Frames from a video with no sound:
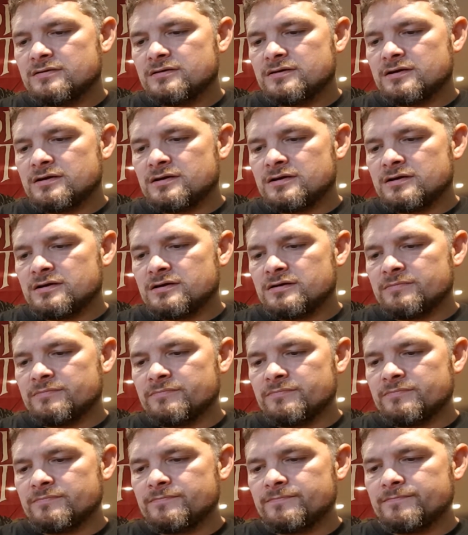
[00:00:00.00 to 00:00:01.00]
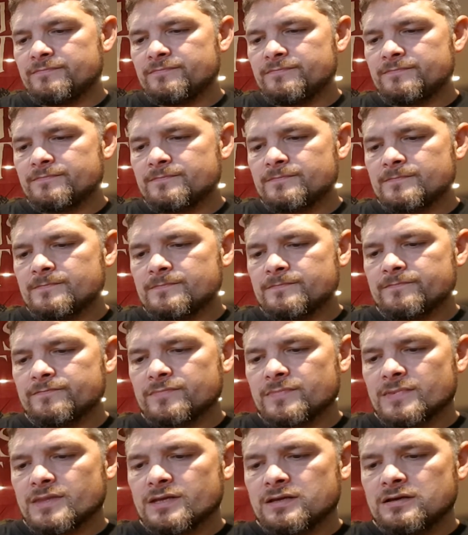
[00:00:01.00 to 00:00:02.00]
Um,
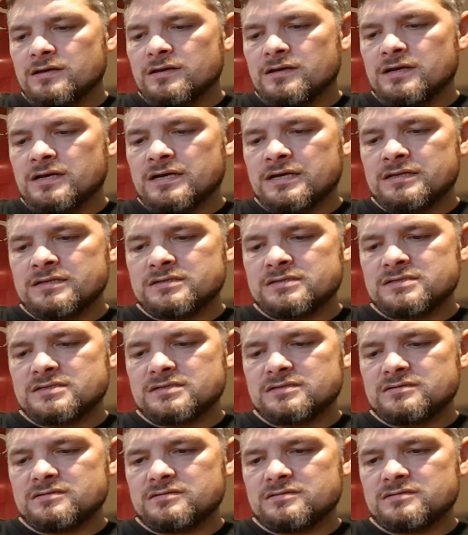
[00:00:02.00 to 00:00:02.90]
and